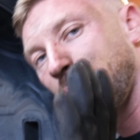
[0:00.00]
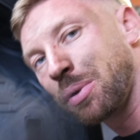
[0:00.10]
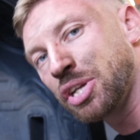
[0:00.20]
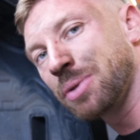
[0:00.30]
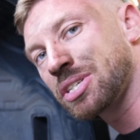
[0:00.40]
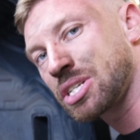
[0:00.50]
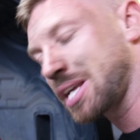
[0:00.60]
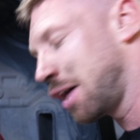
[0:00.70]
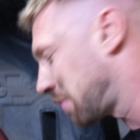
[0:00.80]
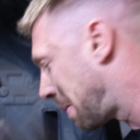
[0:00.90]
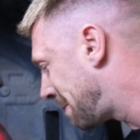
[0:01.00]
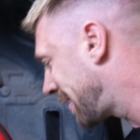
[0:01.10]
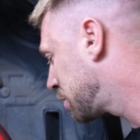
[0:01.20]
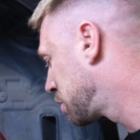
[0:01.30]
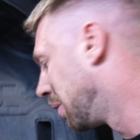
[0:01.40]
when you're doing this yourself,
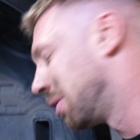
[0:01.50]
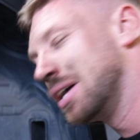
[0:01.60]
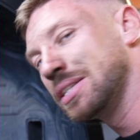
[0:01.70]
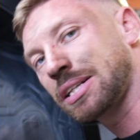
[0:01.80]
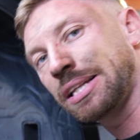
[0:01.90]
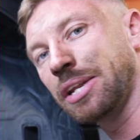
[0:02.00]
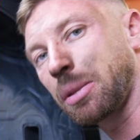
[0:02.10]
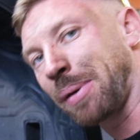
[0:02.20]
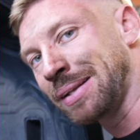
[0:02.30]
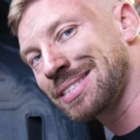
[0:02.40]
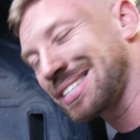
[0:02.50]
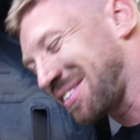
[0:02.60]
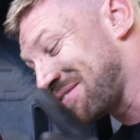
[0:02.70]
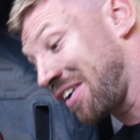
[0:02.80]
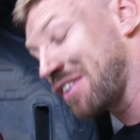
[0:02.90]
make sure to clean up the pins. It's
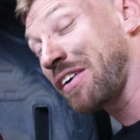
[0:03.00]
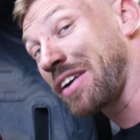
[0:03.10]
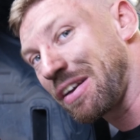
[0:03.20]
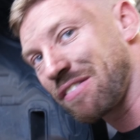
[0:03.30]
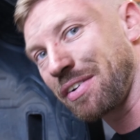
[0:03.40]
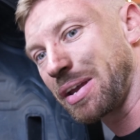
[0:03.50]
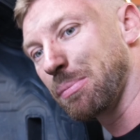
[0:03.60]
very, very, very